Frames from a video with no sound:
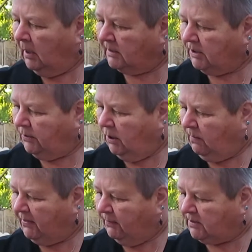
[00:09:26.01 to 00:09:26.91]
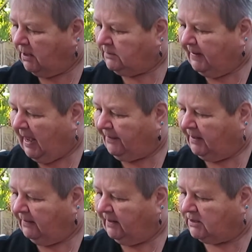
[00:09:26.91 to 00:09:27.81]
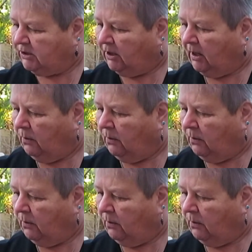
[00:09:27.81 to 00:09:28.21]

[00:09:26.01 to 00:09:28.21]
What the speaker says: I don't know whether it's going to be happening this year,